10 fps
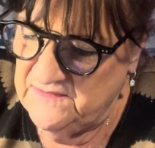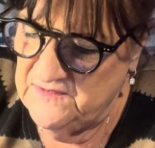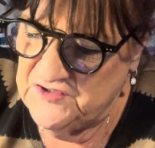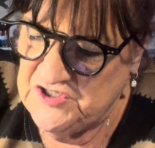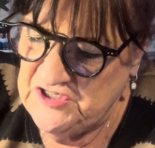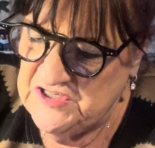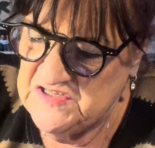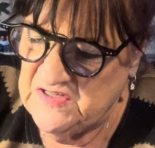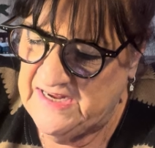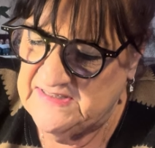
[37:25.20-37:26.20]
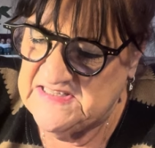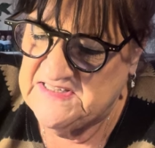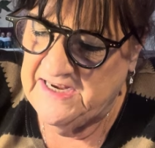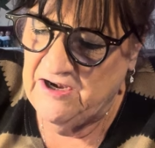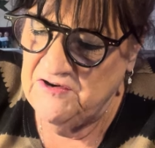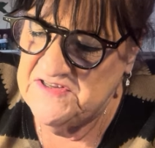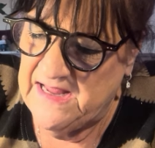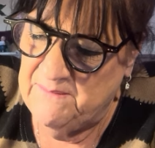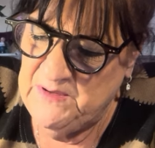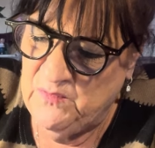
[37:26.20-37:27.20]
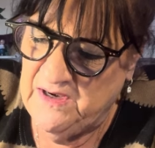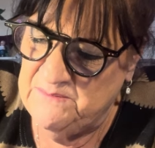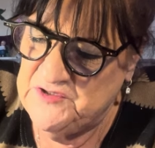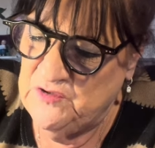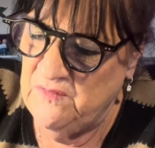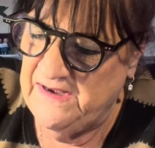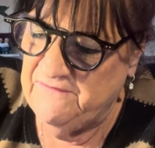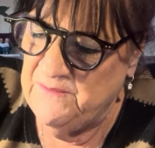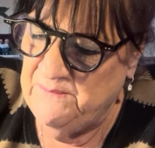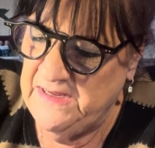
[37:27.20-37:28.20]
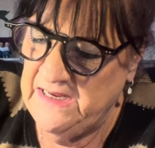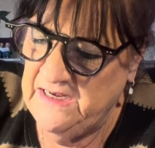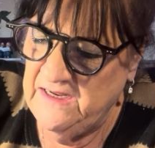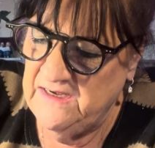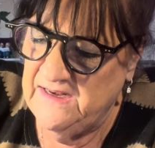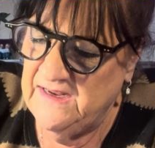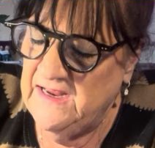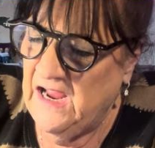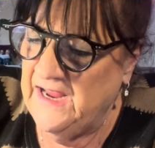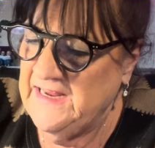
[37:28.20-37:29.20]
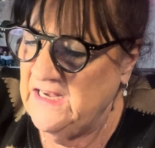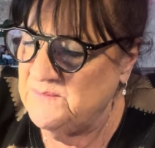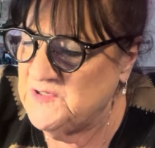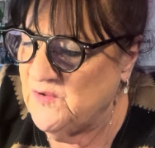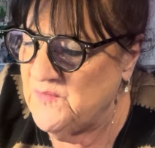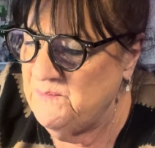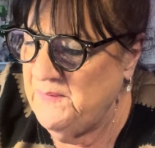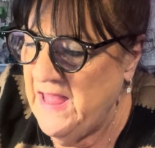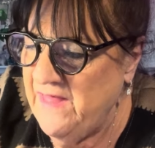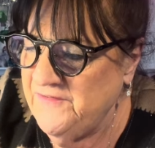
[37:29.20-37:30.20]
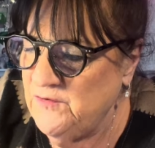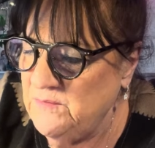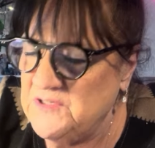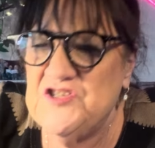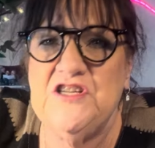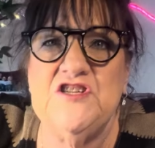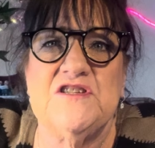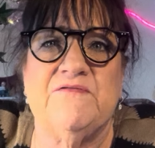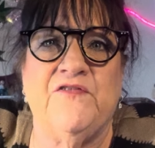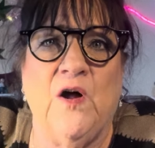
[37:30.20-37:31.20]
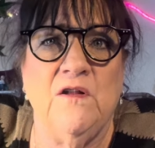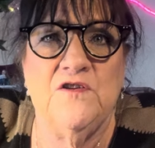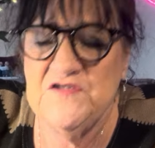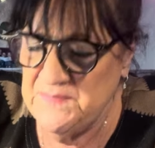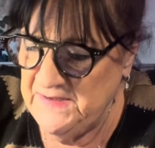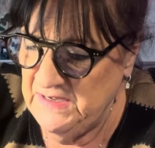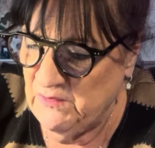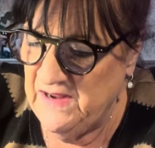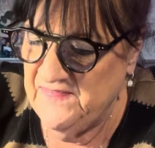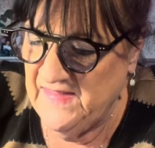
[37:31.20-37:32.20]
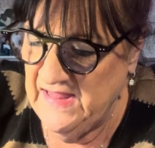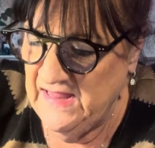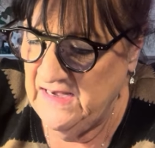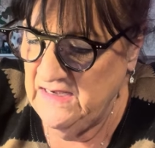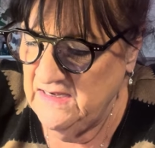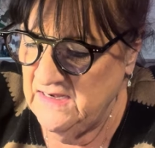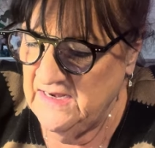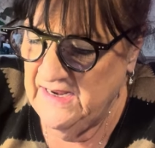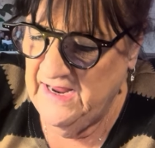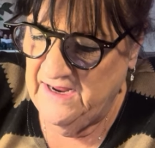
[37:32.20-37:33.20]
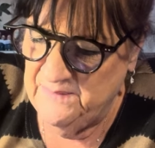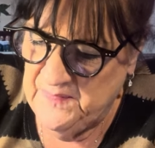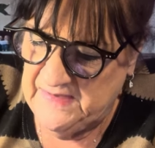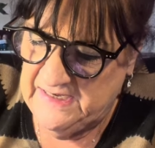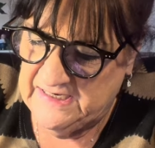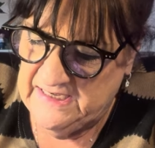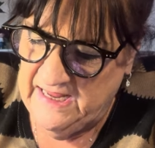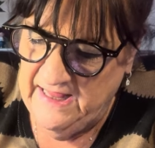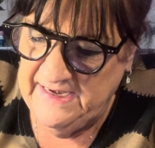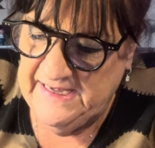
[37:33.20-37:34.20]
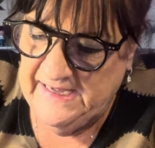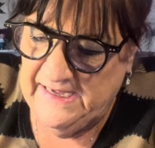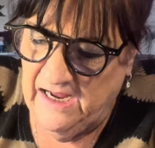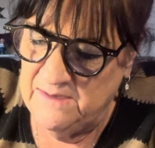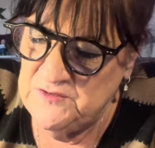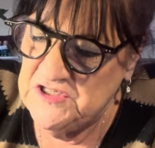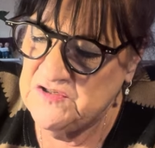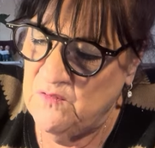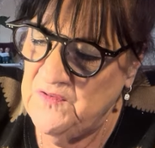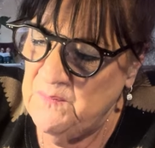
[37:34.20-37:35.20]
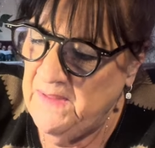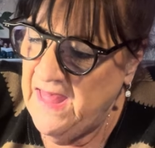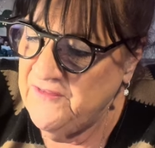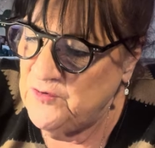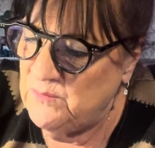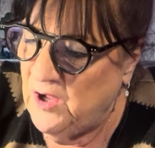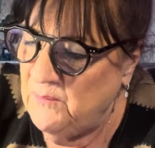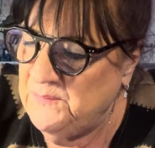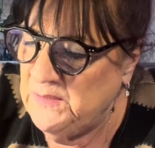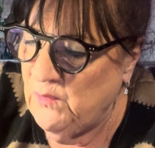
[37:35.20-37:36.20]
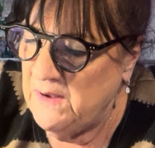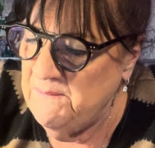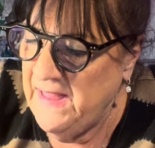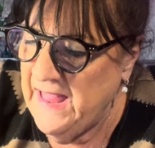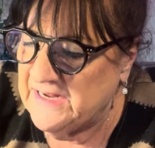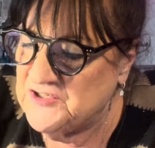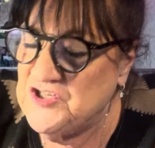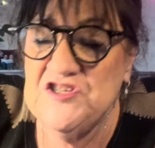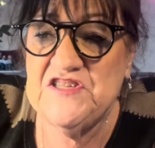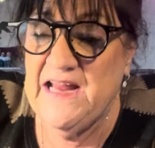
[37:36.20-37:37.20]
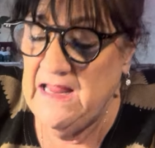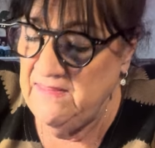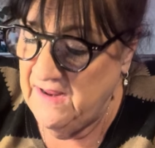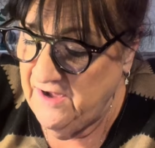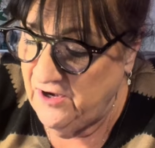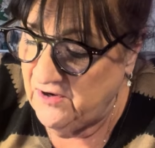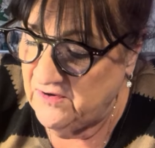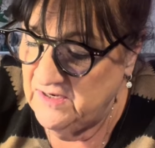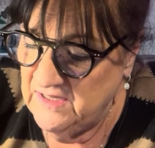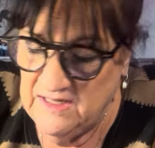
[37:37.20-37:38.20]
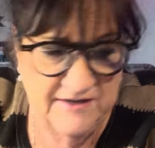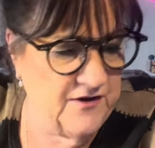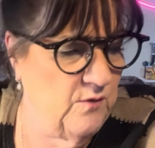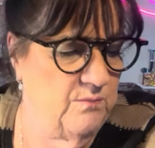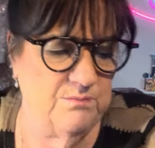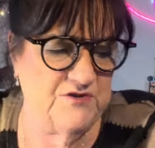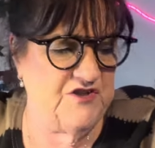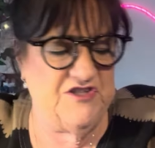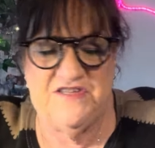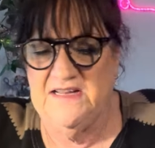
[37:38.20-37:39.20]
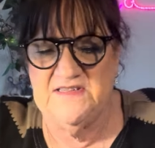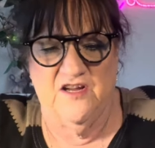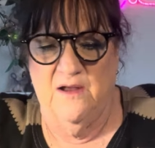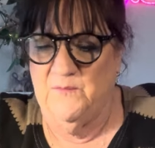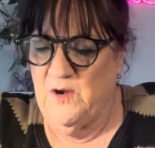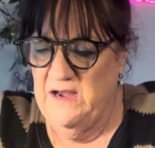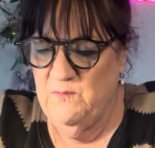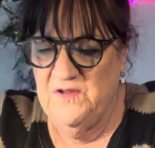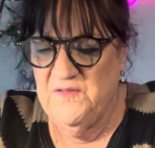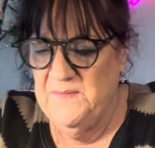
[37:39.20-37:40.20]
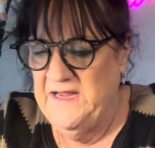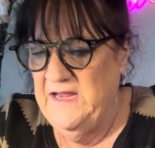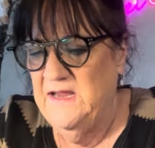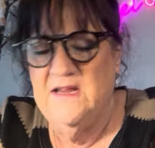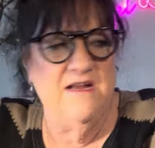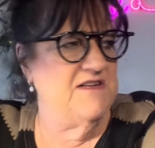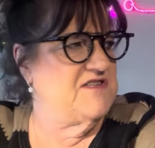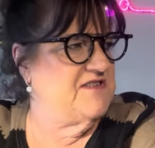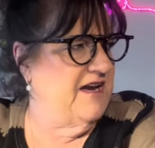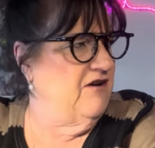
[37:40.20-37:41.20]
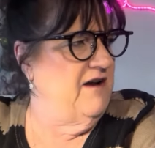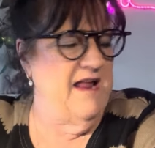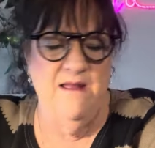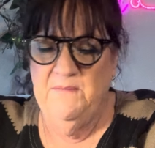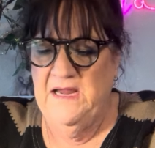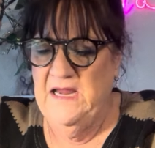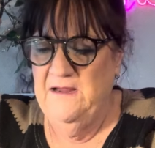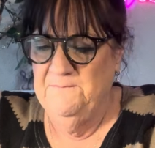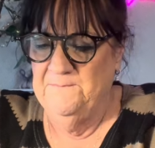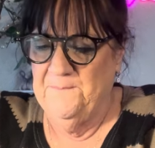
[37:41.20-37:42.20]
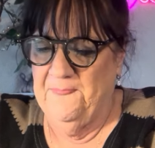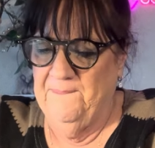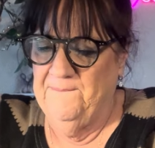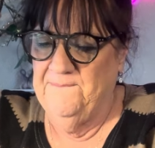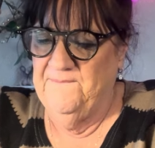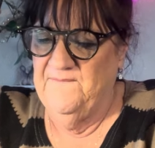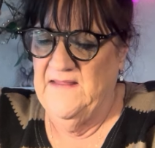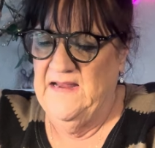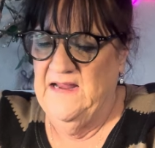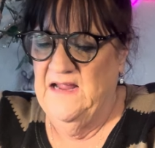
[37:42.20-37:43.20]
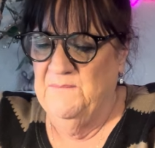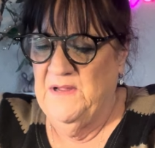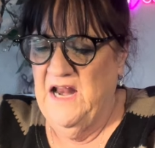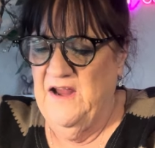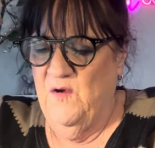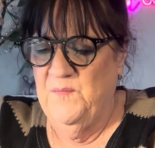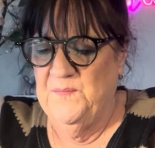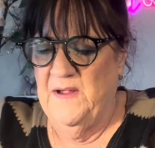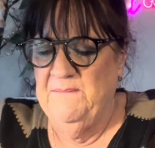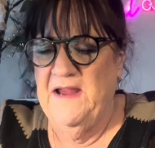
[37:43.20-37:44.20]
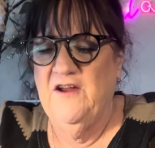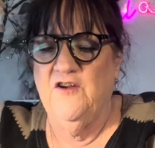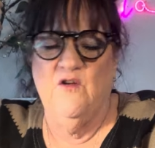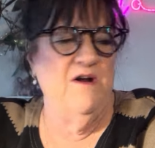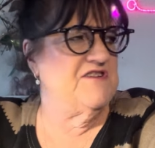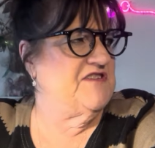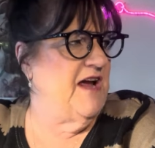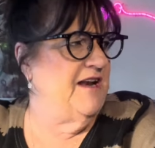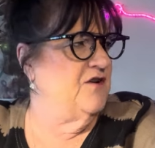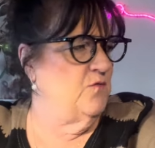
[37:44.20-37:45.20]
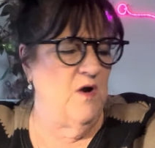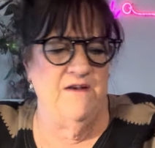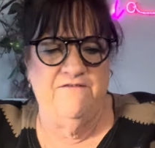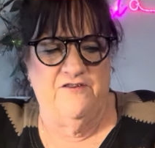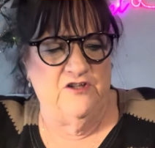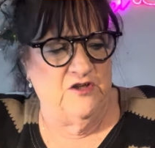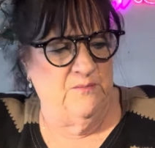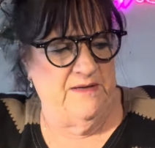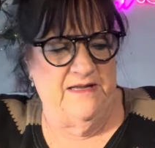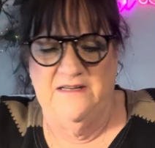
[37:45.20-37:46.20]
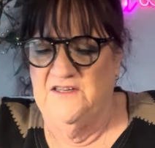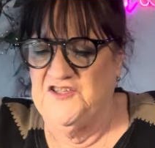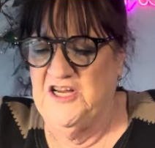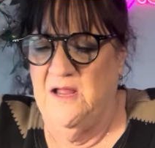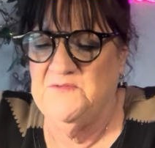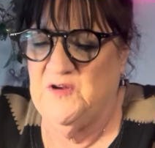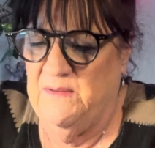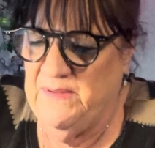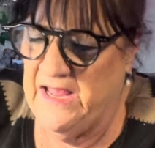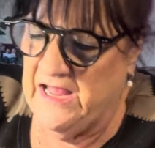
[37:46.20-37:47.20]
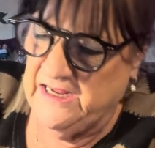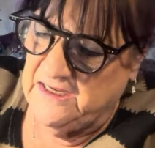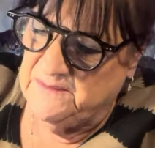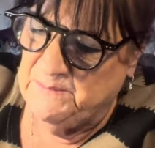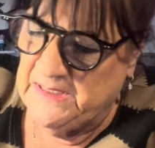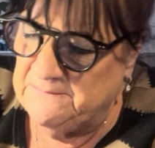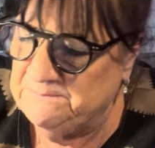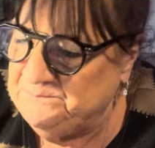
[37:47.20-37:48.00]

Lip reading: she just like stares at me what I'm doing every minute. I get up to go to the bathroom and she just follows me right then. I'm thinking, honey, I'm just going to the bathroom. I'll be right back. Just stay there. Nope, she just has to come right with me, staring at me. But I make her go outside and run for a little bit. She comes right back, but